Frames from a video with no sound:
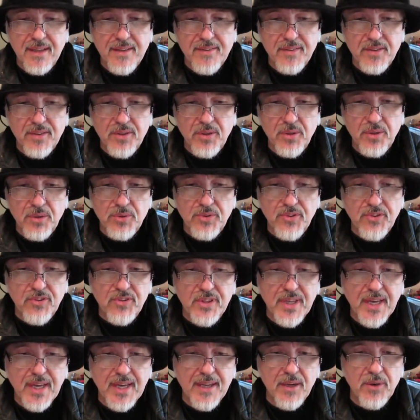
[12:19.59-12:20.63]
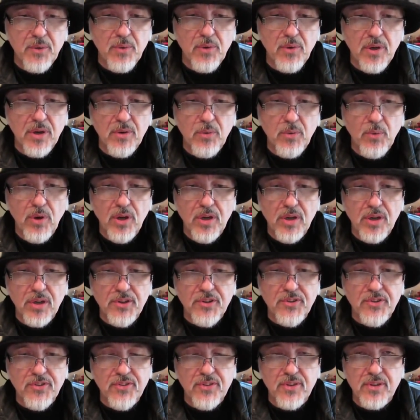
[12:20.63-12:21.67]
is called Scale
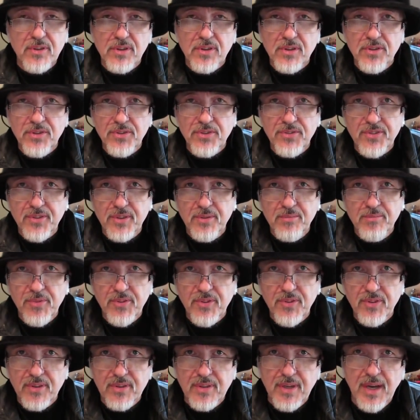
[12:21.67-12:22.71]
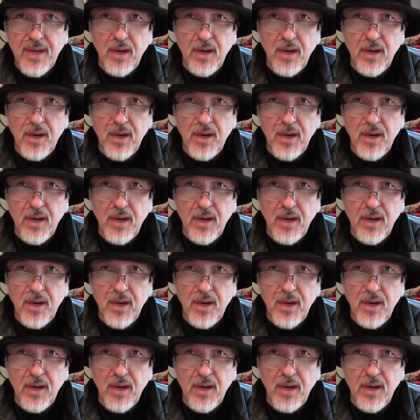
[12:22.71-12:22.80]
Works Customs.